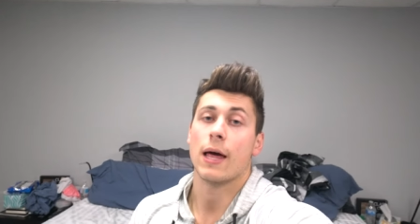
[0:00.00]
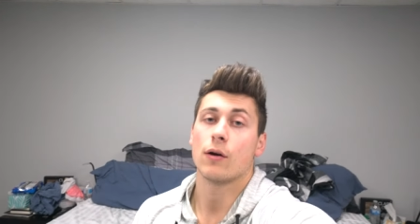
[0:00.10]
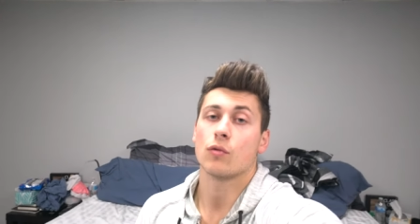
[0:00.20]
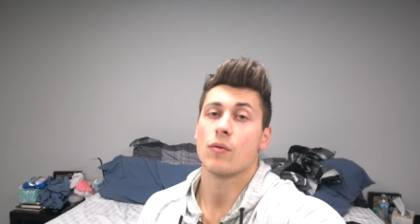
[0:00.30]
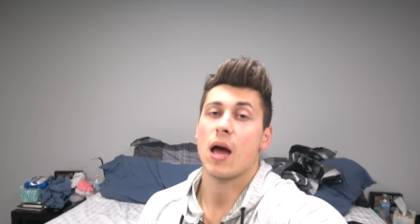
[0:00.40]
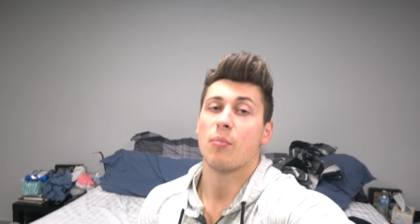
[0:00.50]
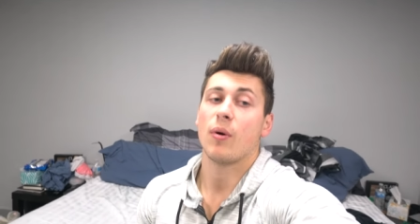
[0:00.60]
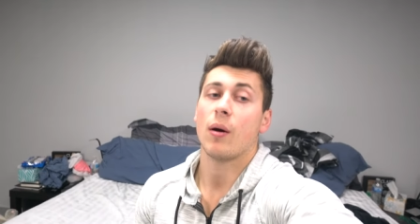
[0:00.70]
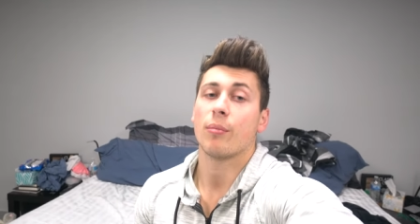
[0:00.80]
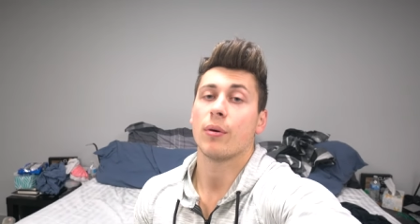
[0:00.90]
that'll wrap
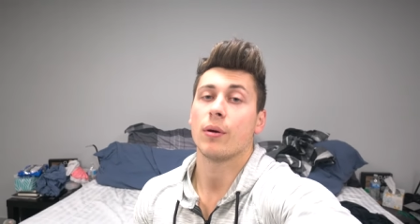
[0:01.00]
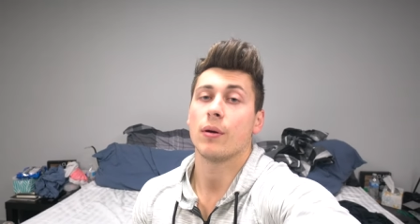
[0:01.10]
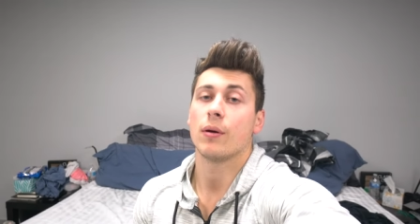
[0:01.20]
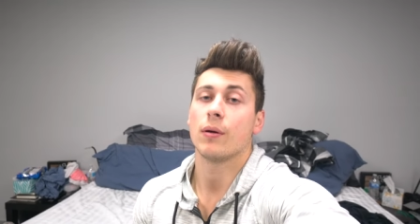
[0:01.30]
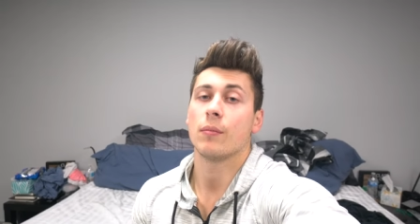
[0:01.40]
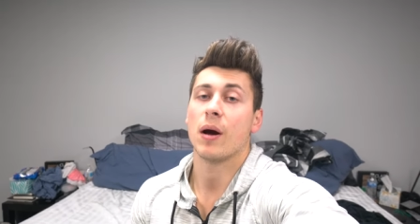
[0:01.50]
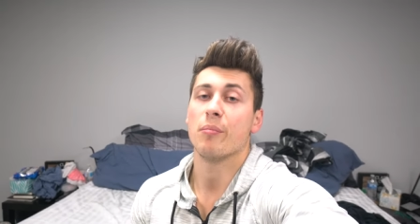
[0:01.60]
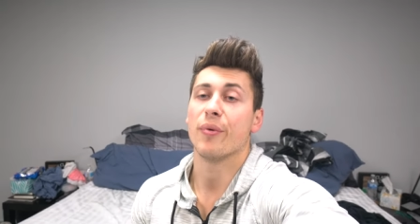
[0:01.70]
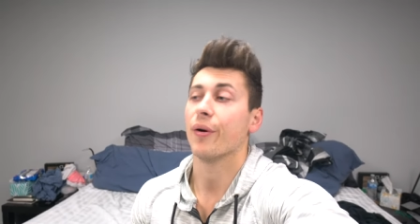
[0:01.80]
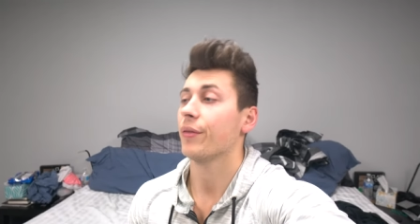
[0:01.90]
up my
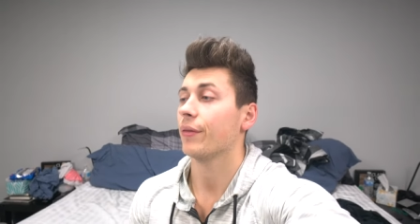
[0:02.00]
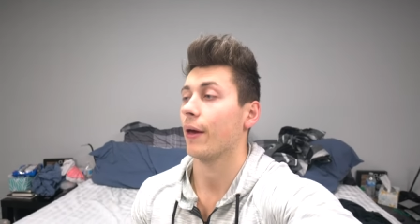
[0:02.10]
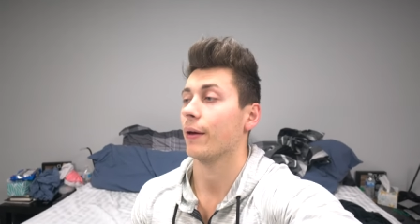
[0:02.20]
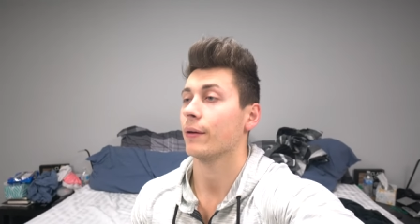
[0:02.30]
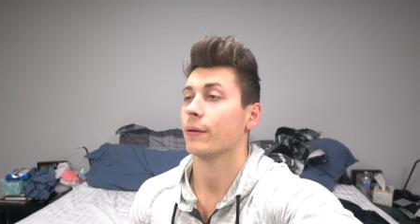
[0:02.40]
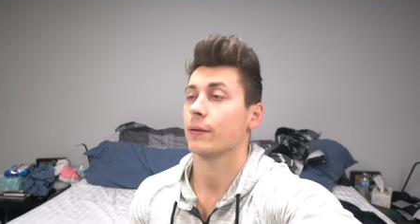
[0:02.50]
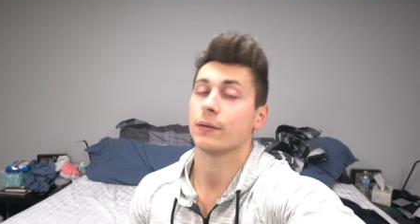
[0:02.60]
birthday.